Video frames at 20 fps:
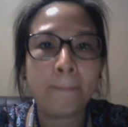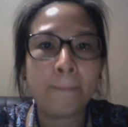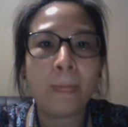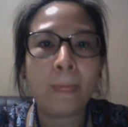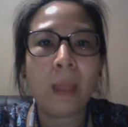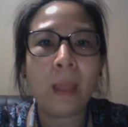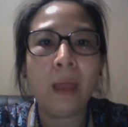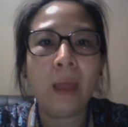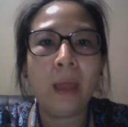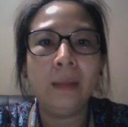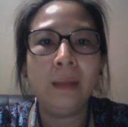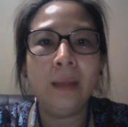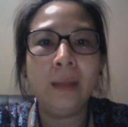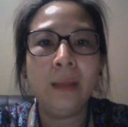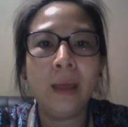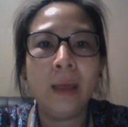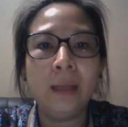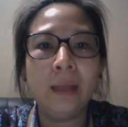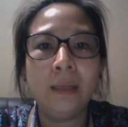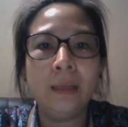and
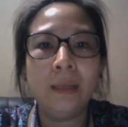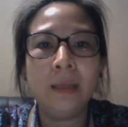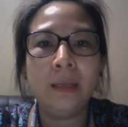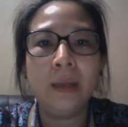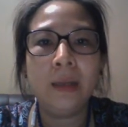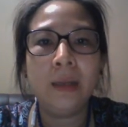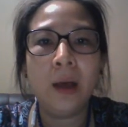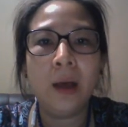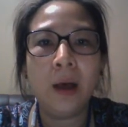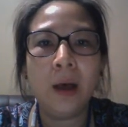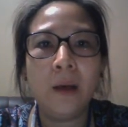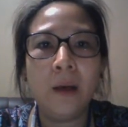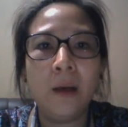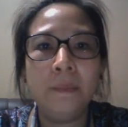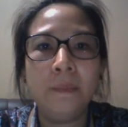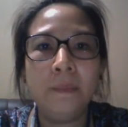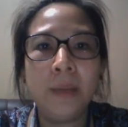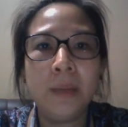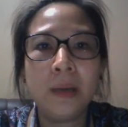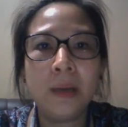then
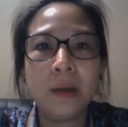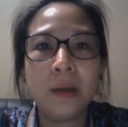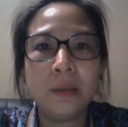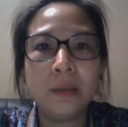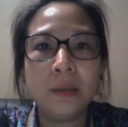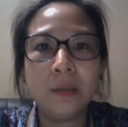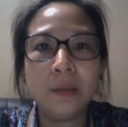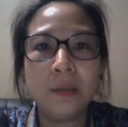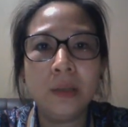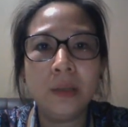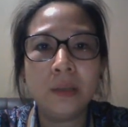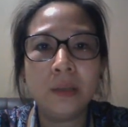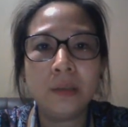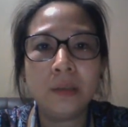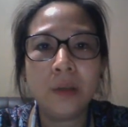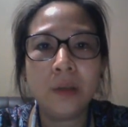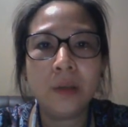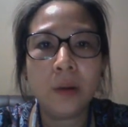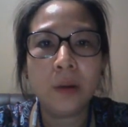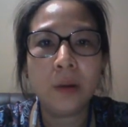because the
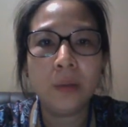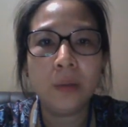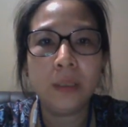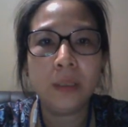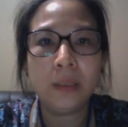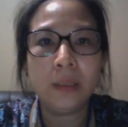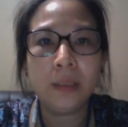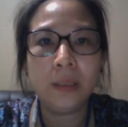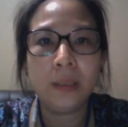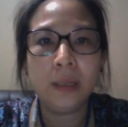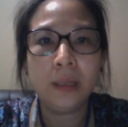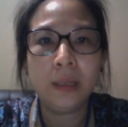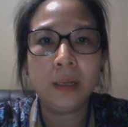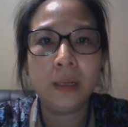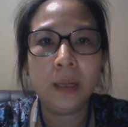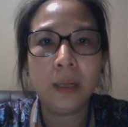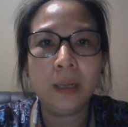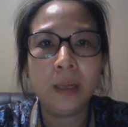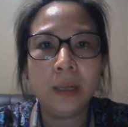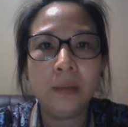stock quantity
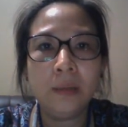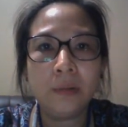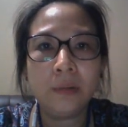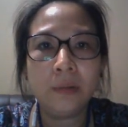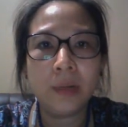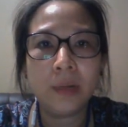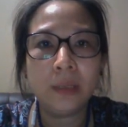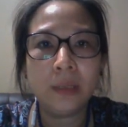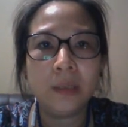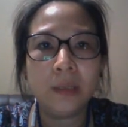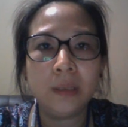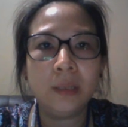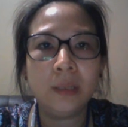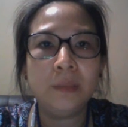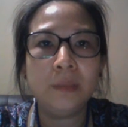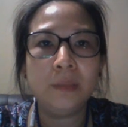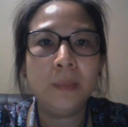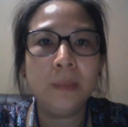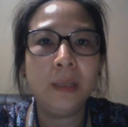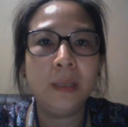increase, it
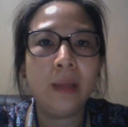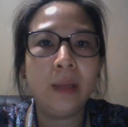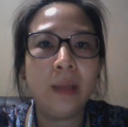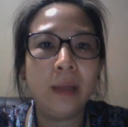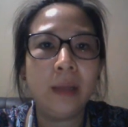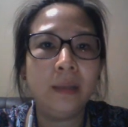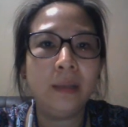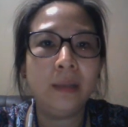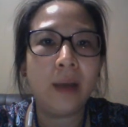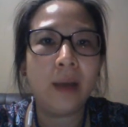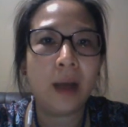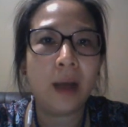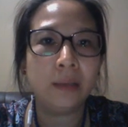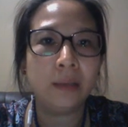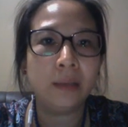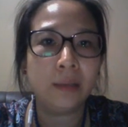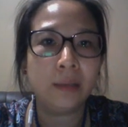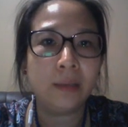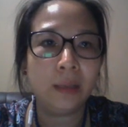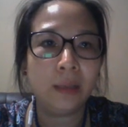means that the
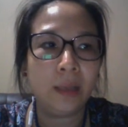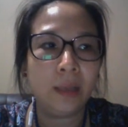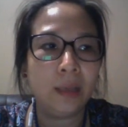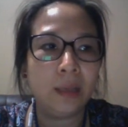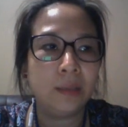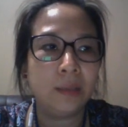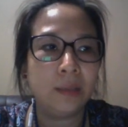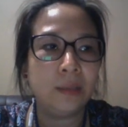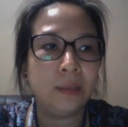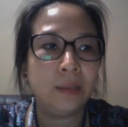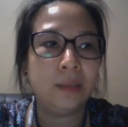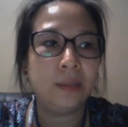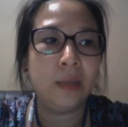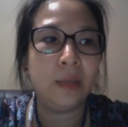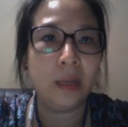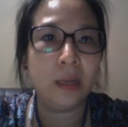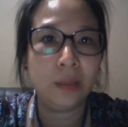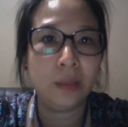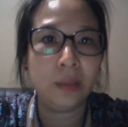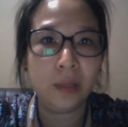asset is
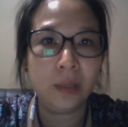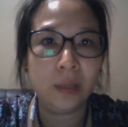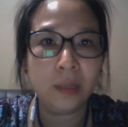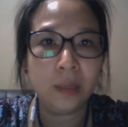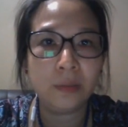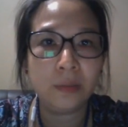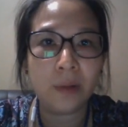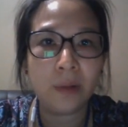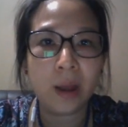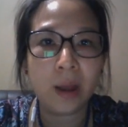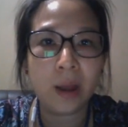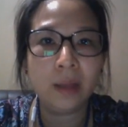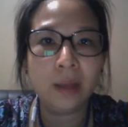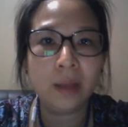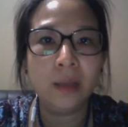changes, right?